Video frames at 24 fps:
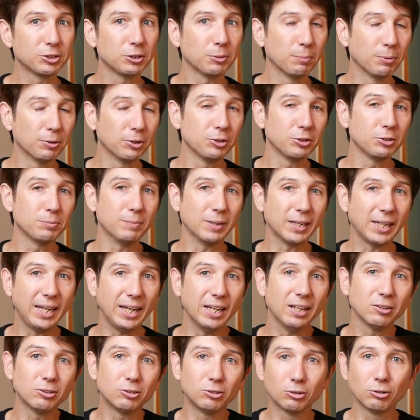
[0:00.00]
to produce
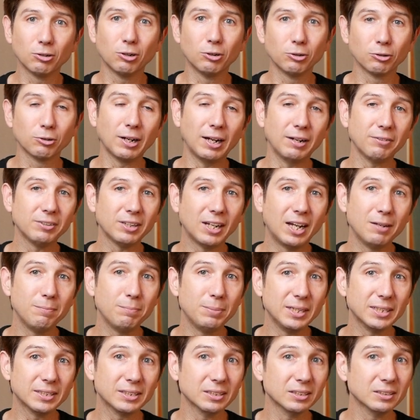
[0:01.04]
mechanical chronograph
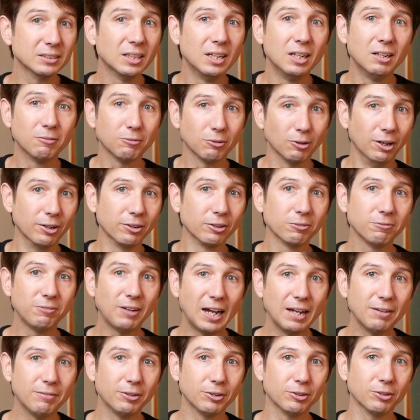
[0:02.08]
timepieces for under
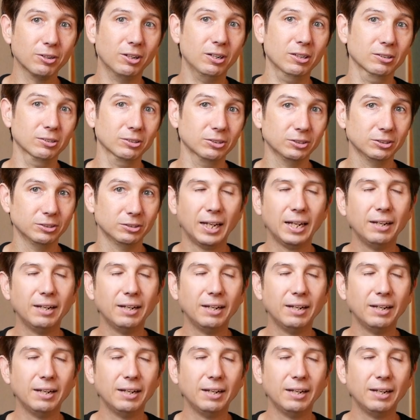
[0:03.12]
$500.